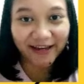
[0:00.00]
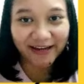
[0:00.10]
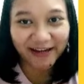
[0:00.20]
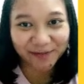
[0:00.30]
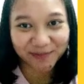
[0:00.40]
and
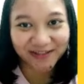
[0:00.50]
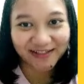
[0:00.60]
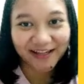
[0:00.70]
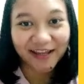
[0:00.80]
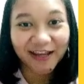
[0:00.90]
happy.
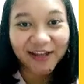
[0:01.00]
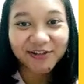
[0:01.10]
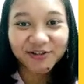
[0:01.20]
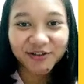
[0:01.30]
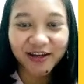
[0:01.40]

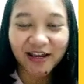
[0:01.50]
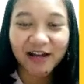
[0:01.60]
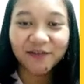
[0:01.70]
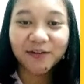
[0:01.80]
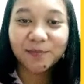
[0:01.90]
Today
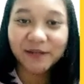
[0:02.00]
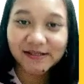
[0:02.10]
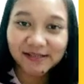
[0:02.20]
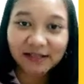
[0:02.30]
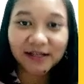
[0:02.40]
I will
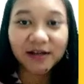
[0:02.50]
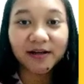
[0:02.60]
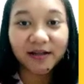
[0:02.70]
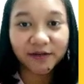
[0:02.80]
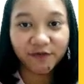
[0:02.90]
present a
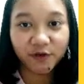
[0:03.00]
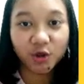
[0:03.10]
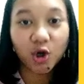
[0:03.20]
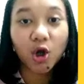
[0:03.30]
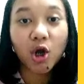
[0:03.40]

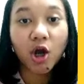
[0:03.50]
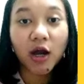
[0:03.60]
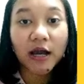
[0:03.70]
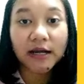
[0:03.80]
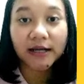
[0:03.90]
review
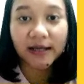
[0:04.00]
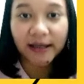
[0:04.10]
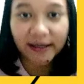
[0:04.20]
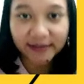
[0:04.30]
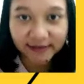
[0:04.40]
on an
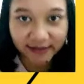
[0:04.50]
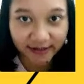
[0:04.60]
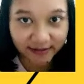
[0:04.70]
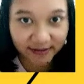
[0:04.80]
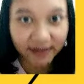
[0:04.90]

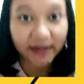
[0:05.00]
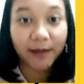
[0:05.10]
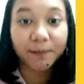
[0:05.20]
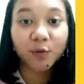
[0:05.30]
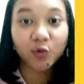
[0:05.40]
EdTech
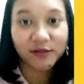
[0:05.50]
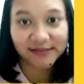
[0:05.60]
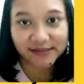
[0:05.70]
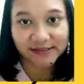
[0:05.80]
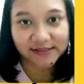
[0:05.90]
named
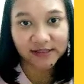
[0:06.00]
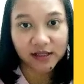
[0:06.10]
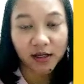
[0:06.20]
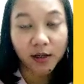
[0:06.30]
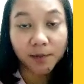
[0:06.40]
Quizizz.
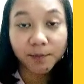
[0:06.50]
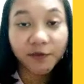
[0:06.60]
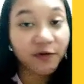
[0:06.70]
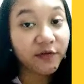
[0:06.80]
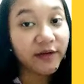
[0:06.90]

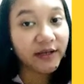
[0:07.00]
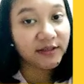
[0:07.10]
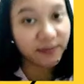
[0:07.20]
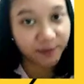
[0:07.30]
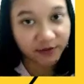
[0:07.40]
Before we get
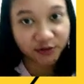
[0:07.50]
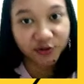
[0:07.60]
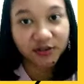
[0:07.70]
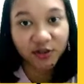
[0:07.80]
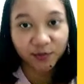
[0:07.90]
deeper to
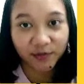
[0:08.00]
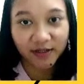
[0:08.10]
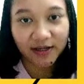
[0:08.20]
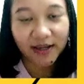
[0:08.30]
the topic,